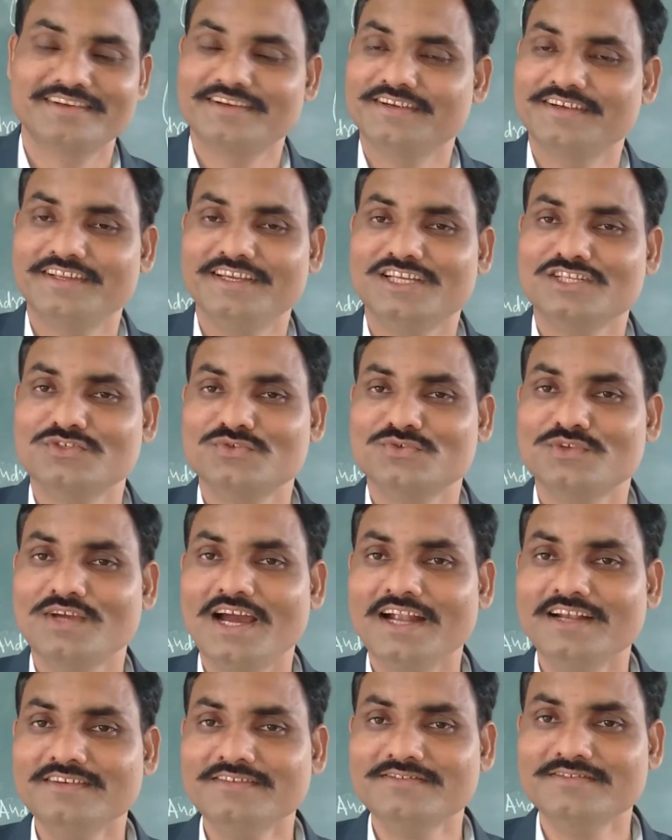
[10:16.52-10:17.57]
Dear
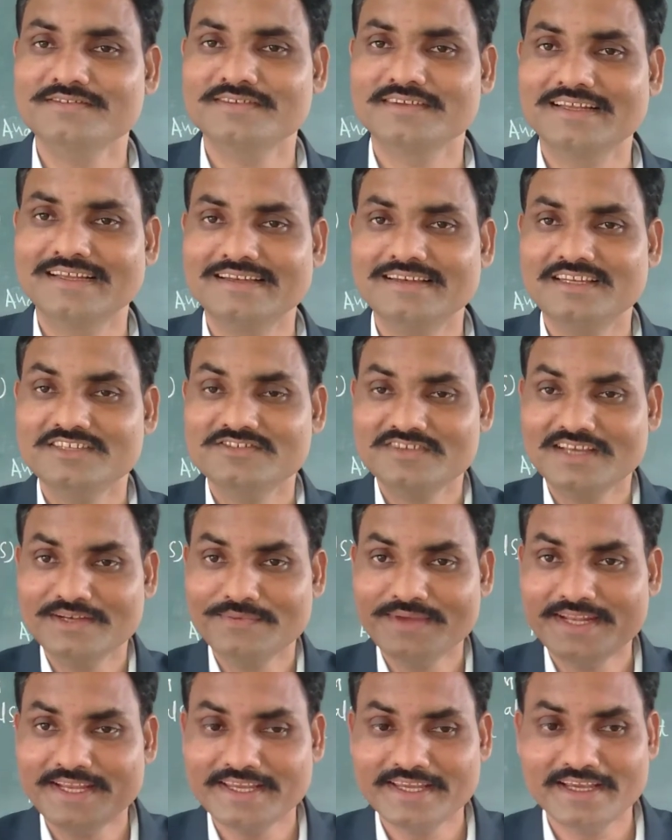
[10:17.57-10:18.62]
students, listen
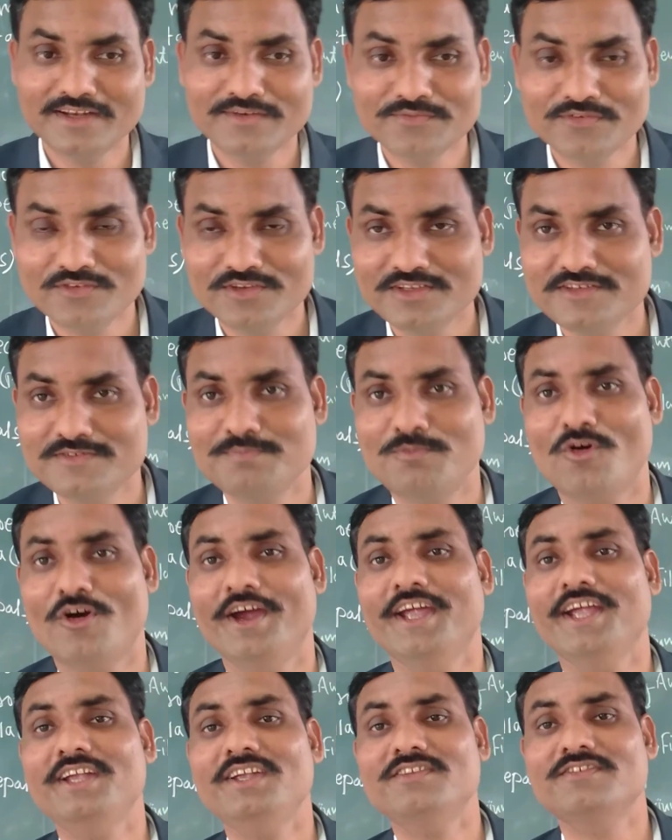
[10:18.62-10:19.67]
very carefully these
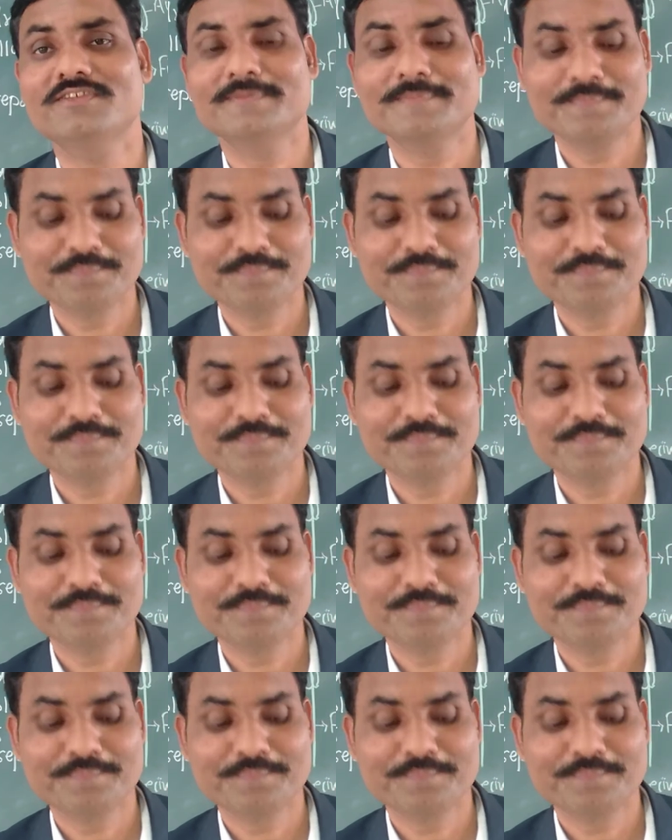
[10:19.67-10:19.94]
points.